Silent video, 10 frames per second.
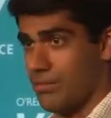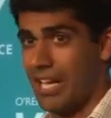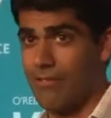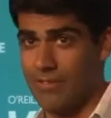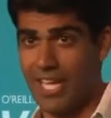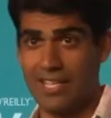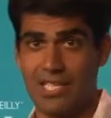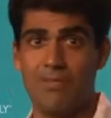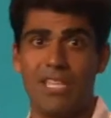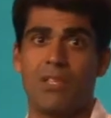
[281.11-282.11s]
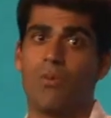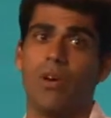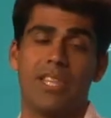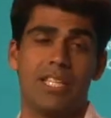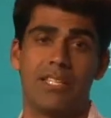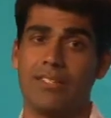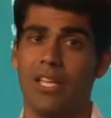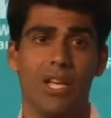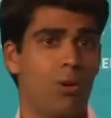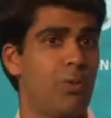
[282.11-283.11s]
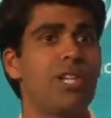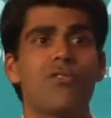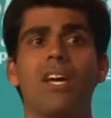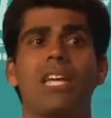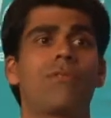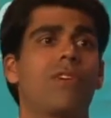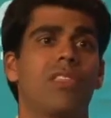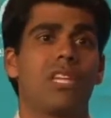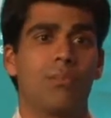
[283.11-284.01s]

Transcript: I have yet to meet the one that says, We tried everything,